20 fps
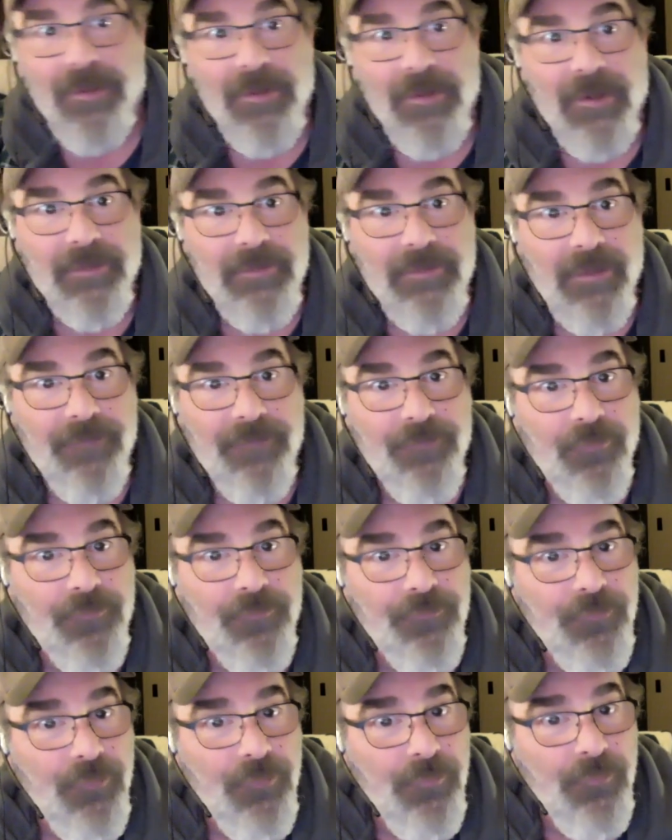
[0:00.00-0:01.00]
like that for a
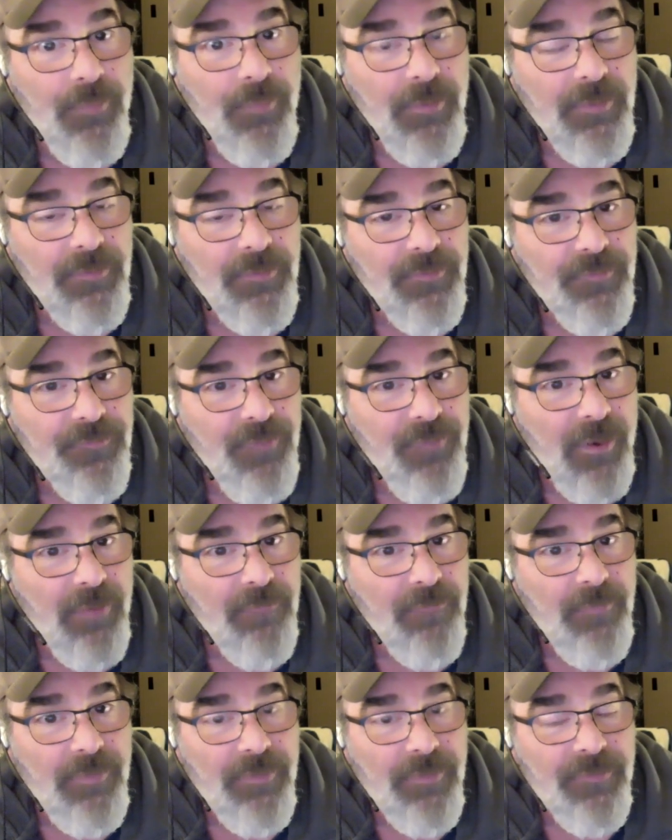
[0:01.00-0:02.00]
few minutes, 5
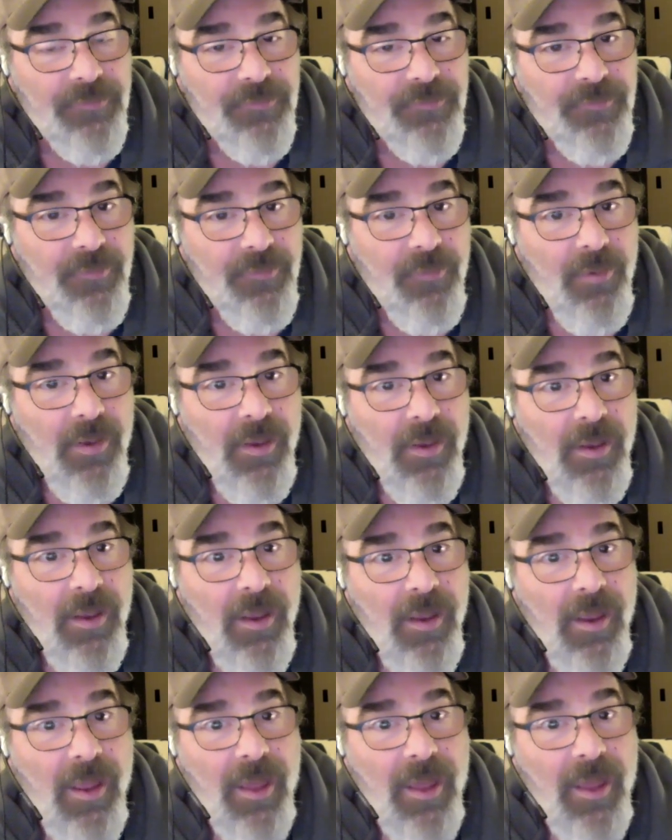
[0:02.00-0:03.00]
minutes or so.
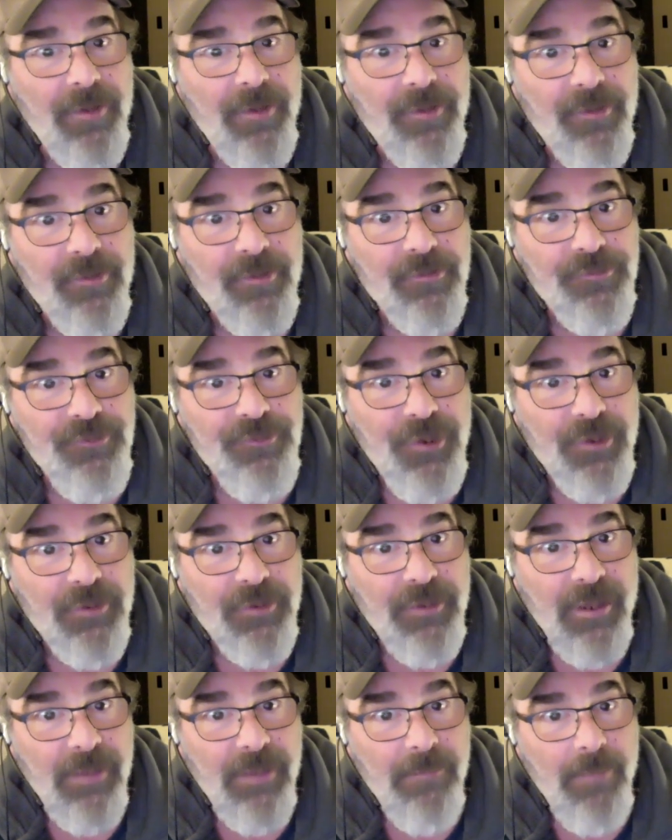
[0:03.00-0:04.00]
And another jet
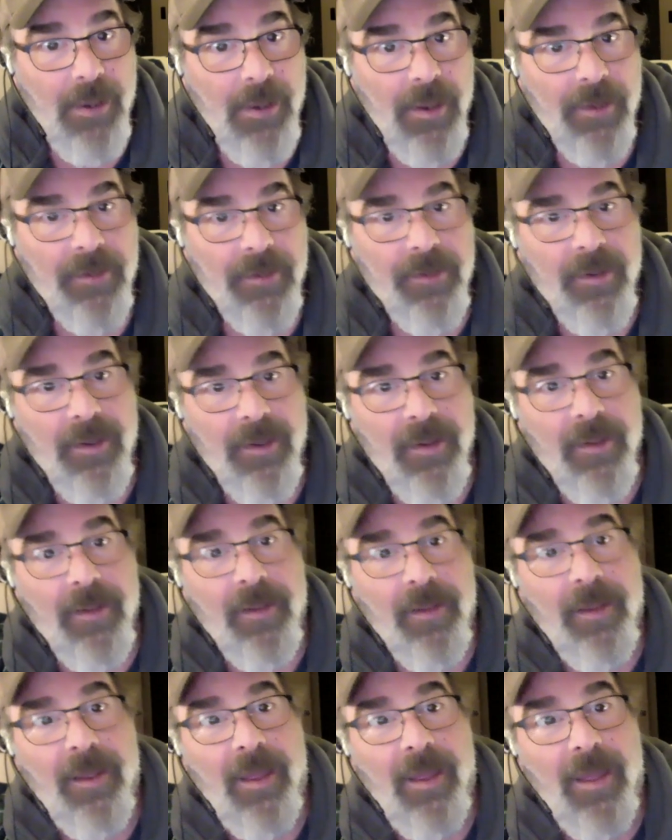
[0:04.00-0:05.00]
came by.
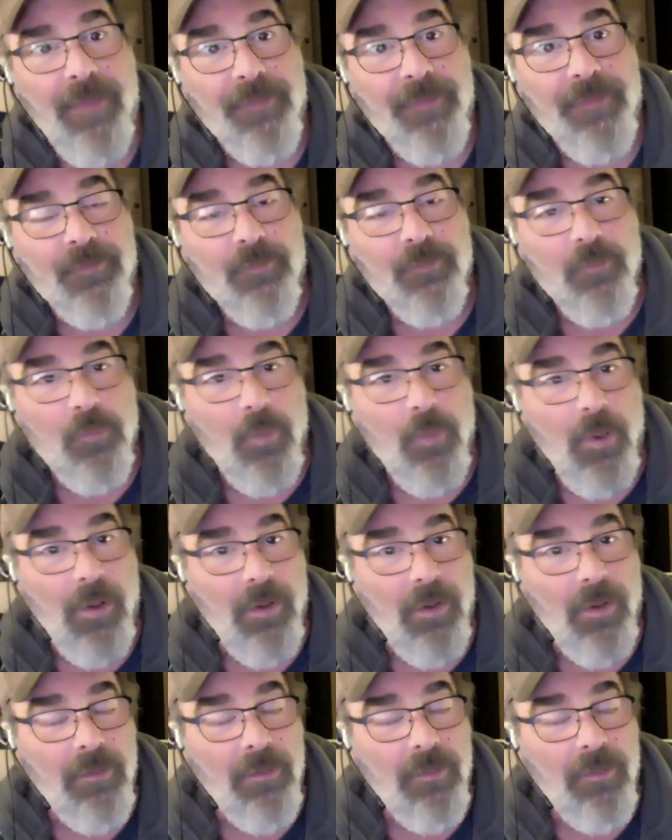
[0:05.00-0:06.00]
And
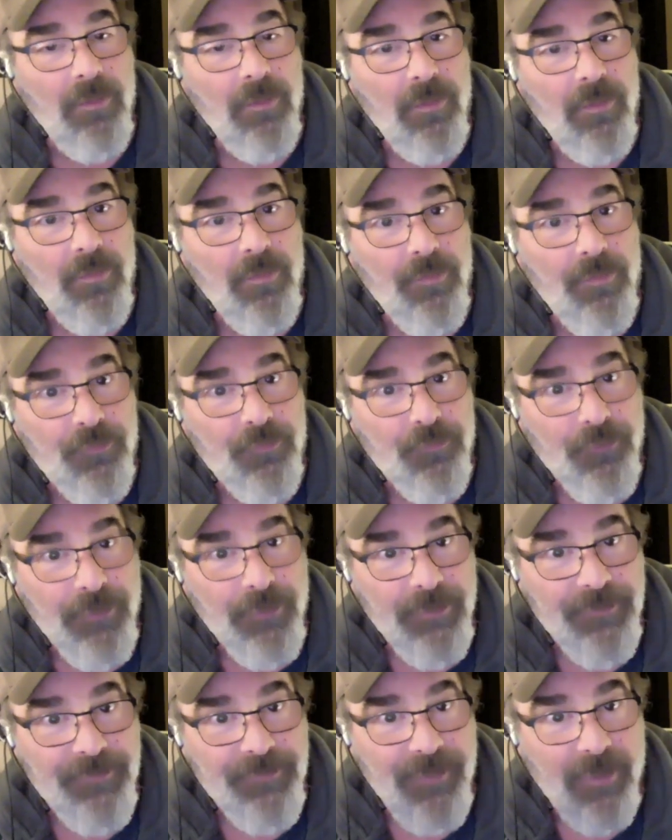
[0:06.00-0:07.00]
the
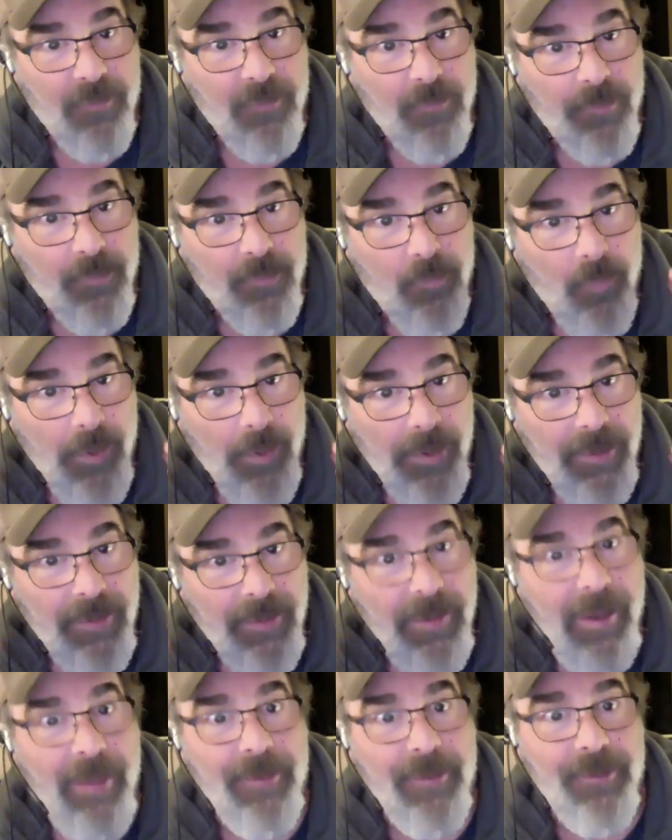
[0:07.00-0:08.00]
cricket sound went
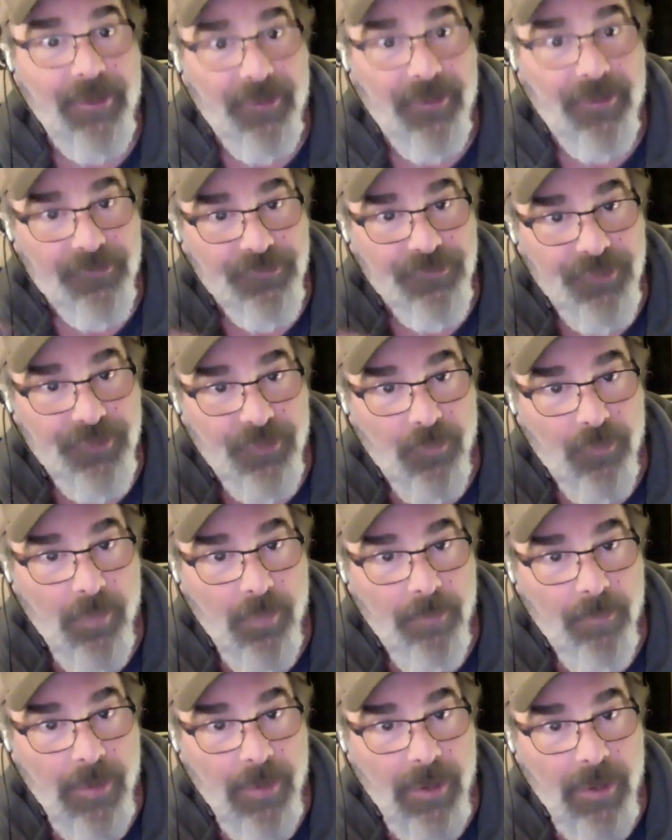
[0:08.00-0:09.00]
away and another jet
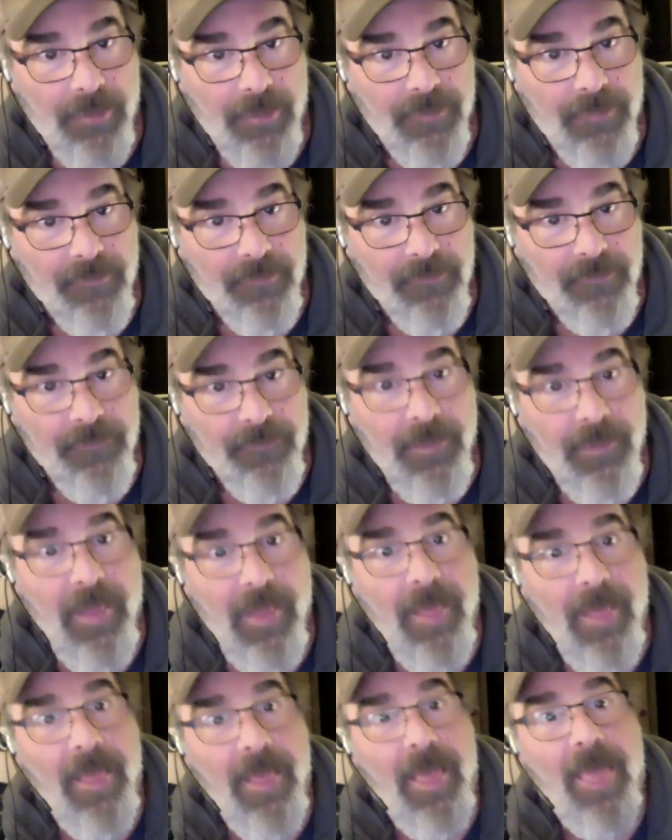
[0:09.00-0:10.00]
went by.
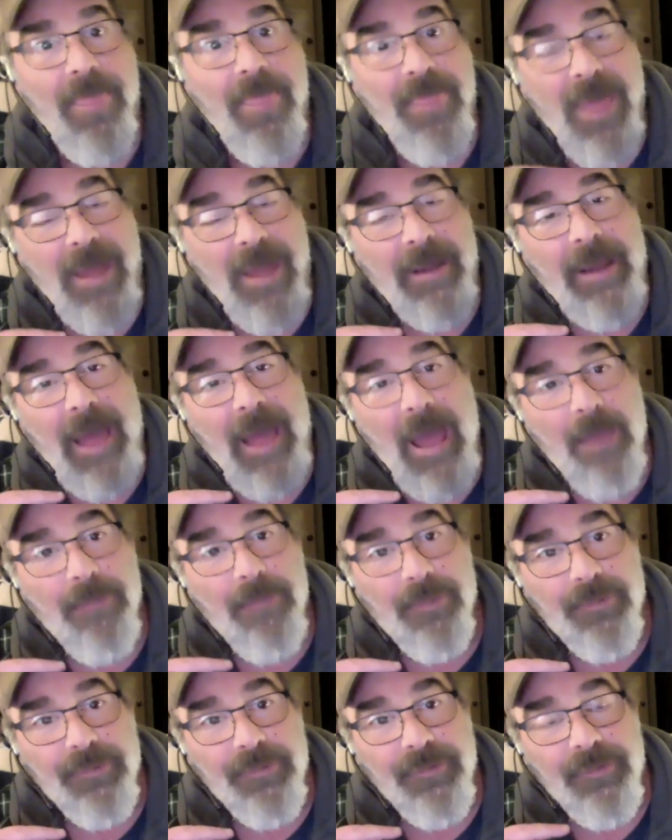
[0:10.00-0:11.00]
That
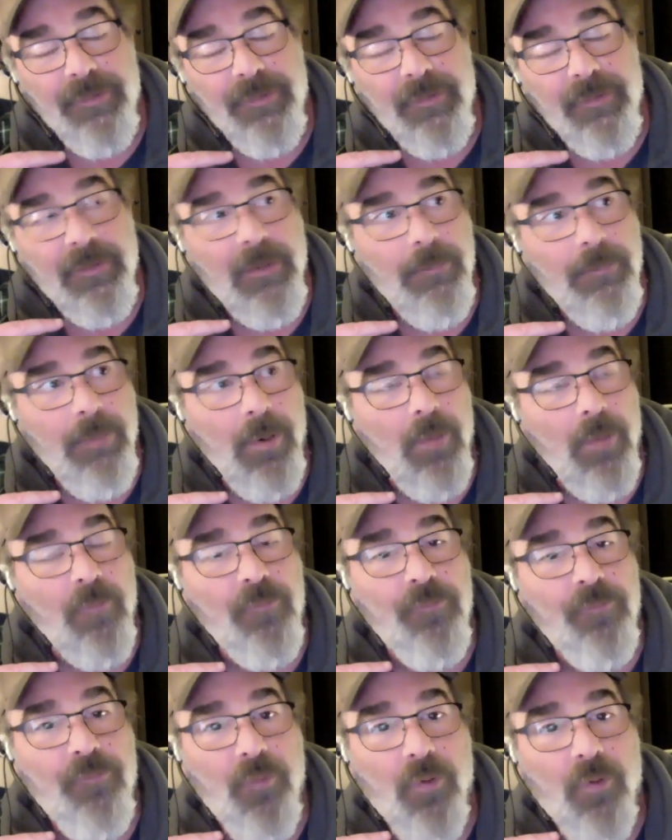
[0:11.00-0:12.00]
happened about
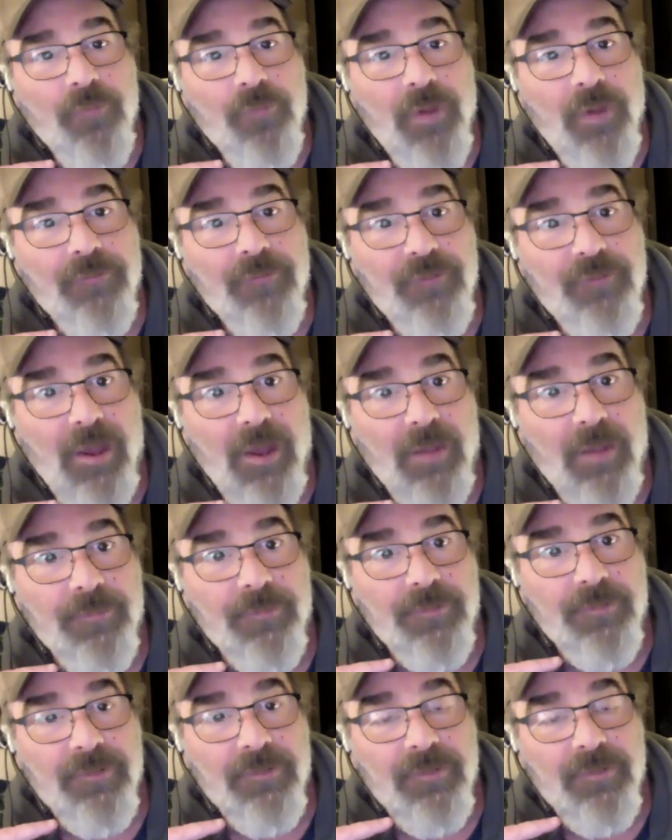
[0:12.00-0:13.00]
4 or 5 times.